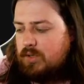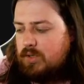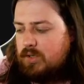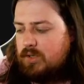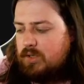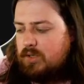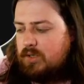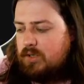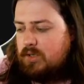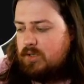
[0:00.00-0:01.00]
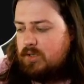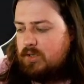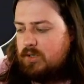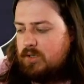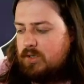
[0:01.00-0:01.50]

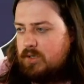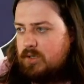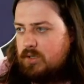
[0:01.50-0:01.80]
[no speech]